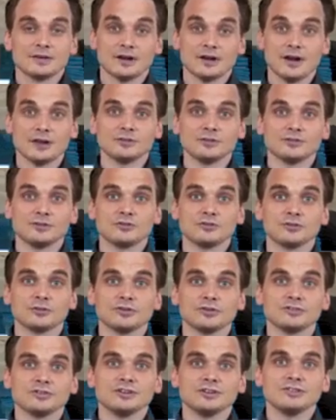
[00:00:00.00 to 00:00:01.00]
There are other
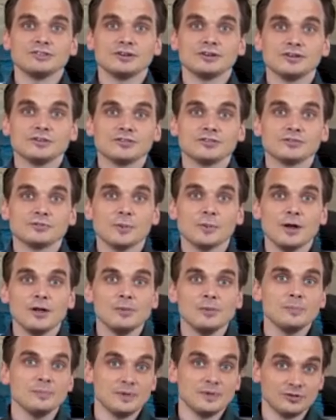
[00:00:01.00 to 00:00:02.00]
tutorials in this series as
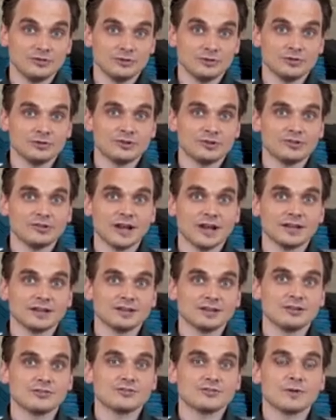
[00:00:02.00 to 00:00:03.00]
well. Be sure to
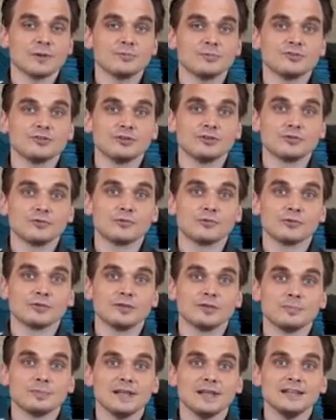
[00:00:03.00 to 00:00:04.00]
check in the description
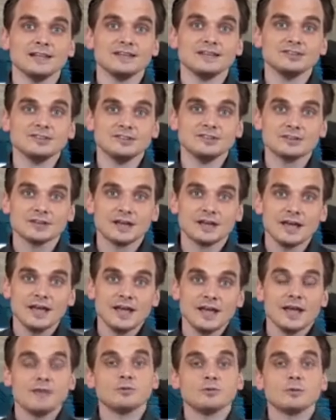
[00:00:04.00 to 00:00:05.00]
for the playlist.
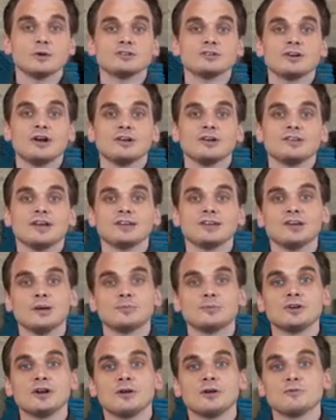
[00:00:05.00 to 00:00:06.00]
If you want to
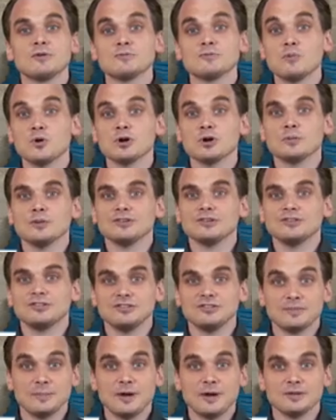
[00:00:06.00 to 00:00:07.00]
contact Opticon with more
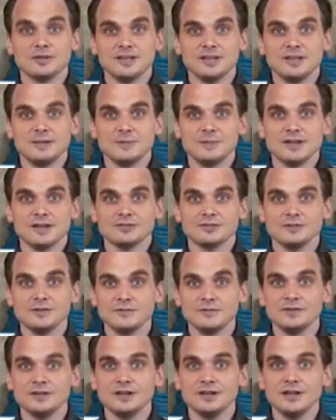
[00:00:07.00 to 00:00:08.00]
questions about the
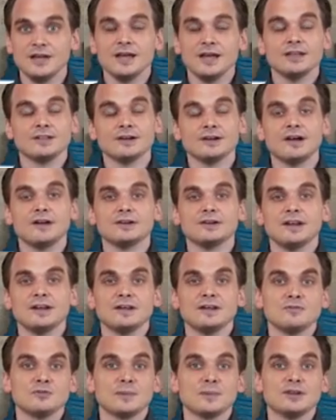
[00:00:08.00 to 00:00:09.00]
EBS-50, the
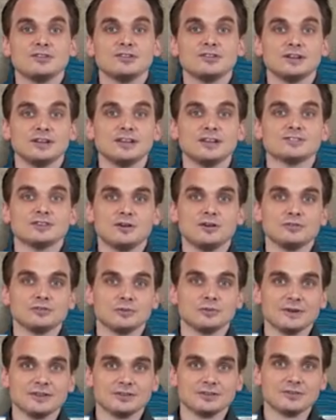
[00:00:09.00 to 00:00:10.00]
contact information is
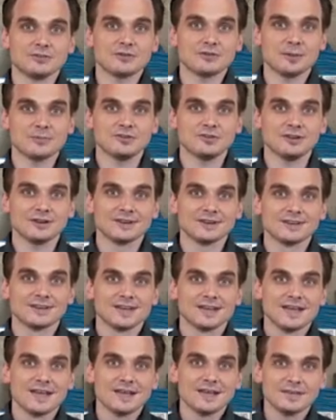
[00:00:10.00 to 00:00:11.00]
also in the description.
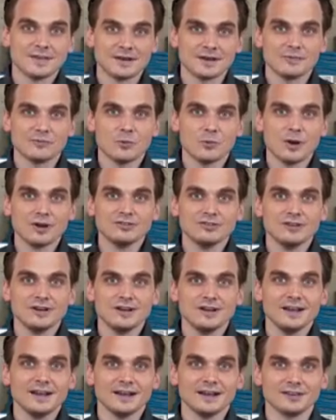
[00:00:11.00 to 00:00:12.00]
Thank you for
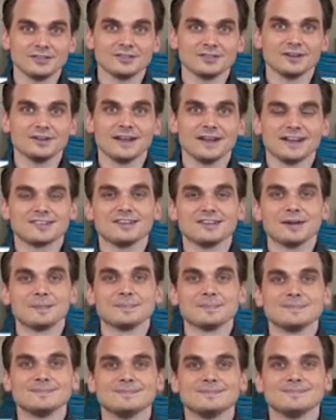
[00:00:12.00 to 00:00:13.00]
watching, and I'll see you next
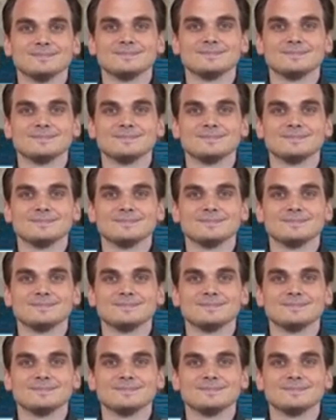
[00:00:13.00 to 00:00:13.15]
time.